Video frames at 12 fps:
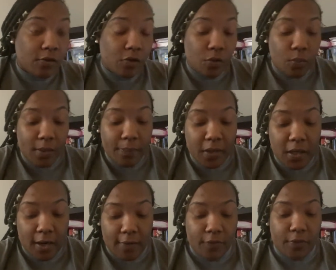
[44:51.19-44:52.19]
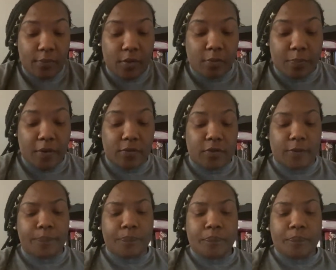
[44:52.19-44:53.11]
So you want to be careful of this person.